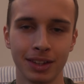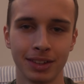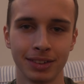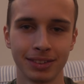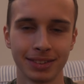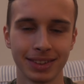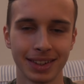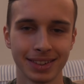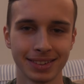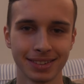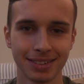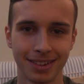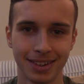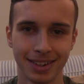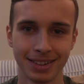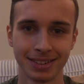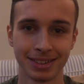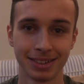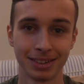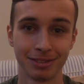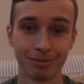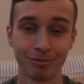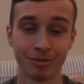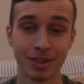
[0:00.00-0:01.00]
So yes
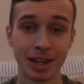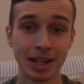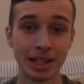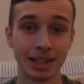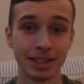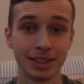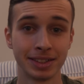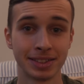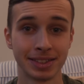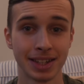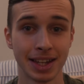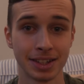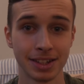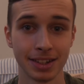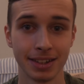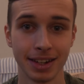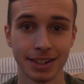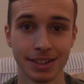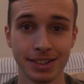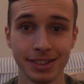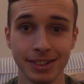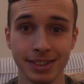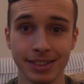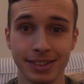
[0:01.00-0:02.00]
guys, really good session
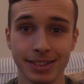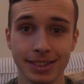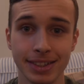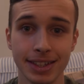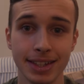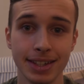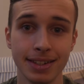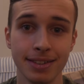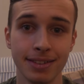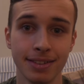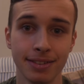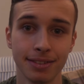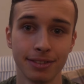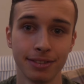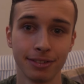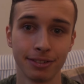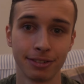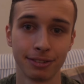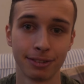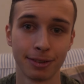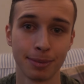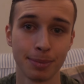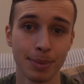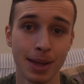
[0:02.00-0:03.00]
as you can see
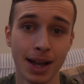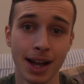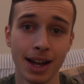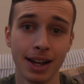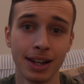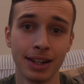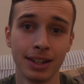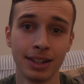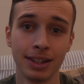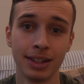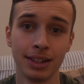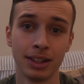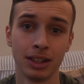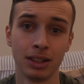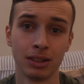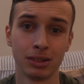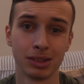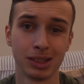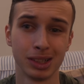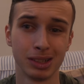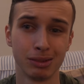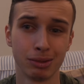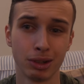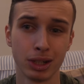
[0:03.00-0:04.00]
from that.
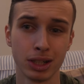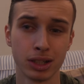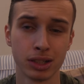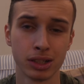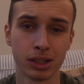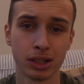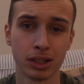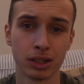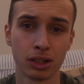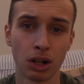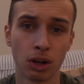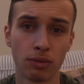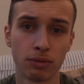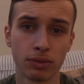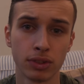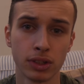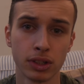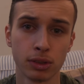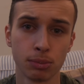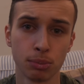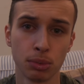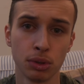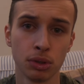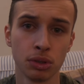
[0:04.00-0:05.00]
So really just good
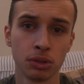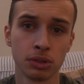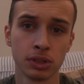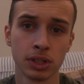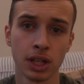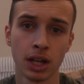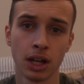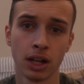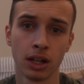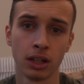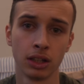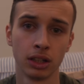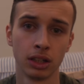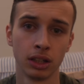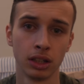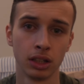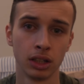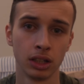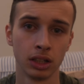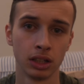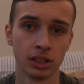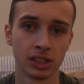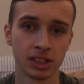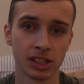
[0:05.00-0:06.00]
confidence booster,
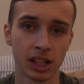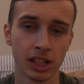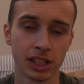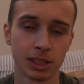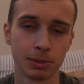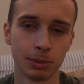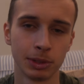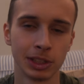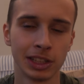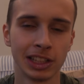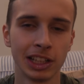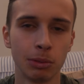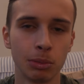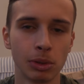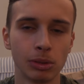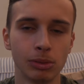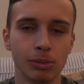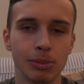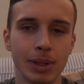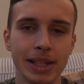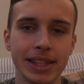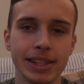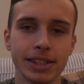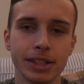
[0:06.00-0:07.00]
starting to build a little bit
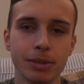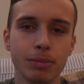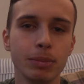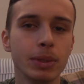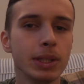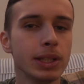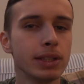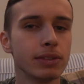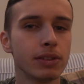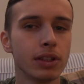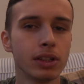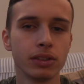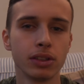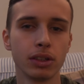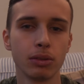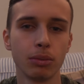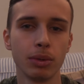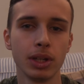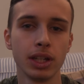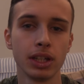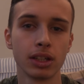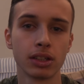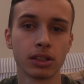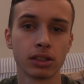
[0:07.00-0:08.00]
of momentum in these first few
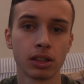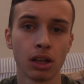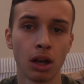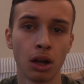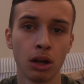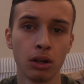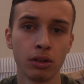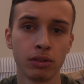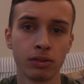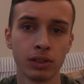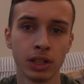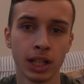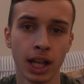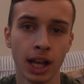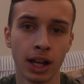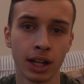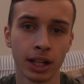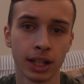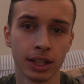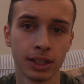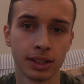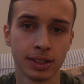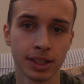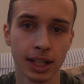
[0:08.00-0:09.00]
weeks. So hopefully yeah, I
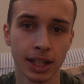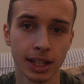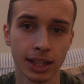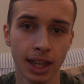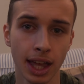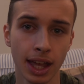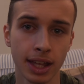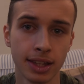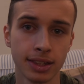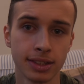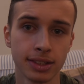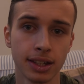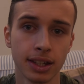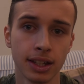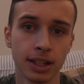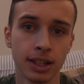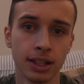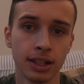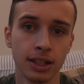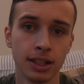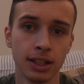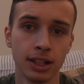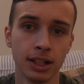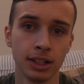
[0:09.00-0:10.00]
can take that into
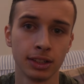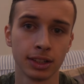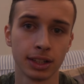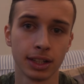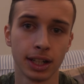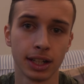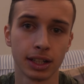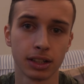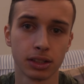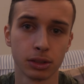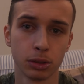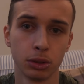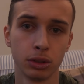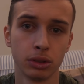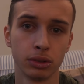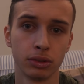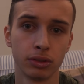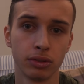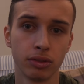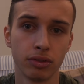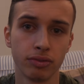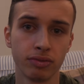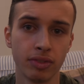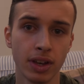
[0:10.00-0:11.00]
the next sort
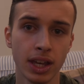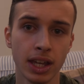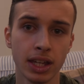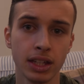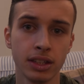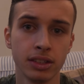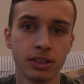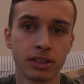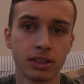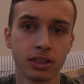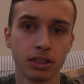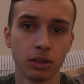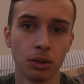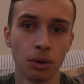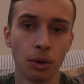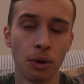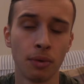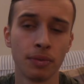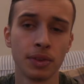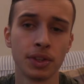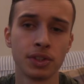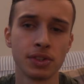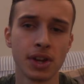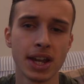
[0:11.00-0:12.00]
of phase
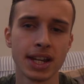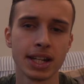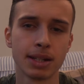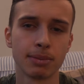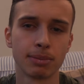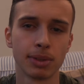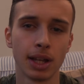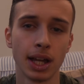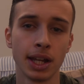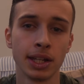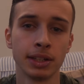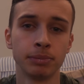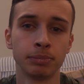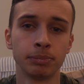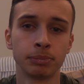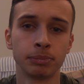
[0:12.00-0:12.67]
of the training plan.